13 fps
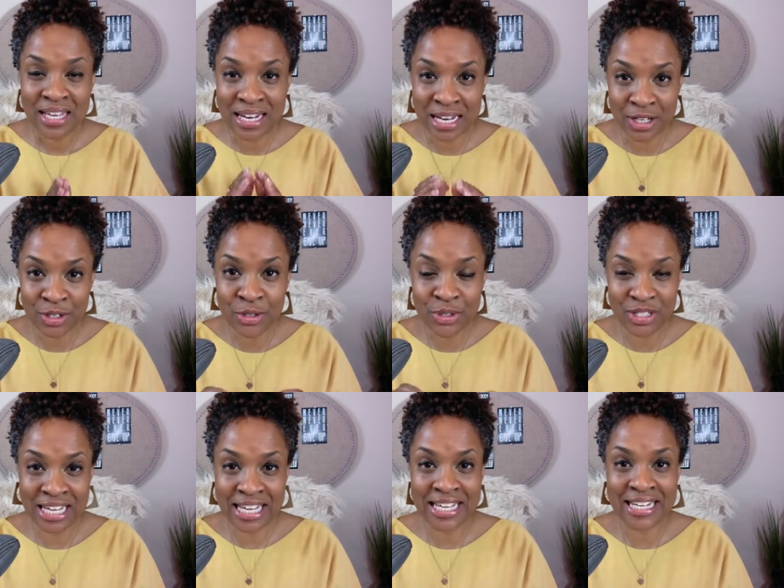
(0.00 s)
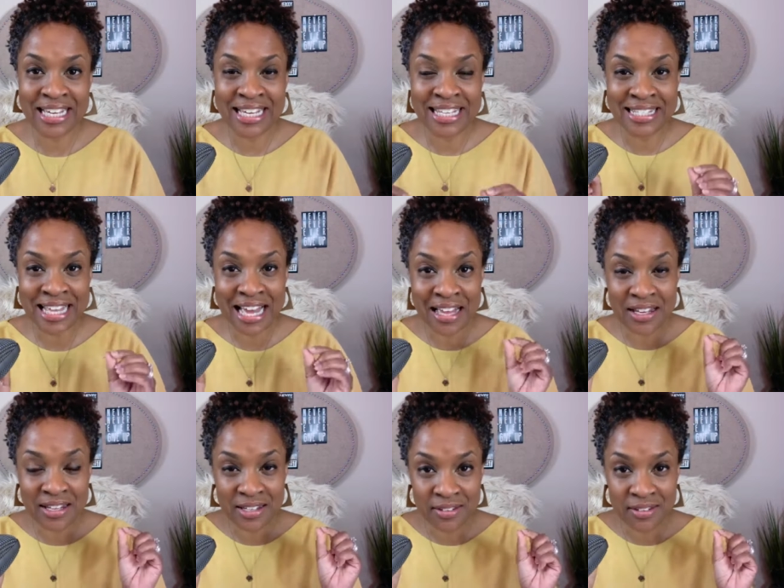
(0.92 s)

and understand is that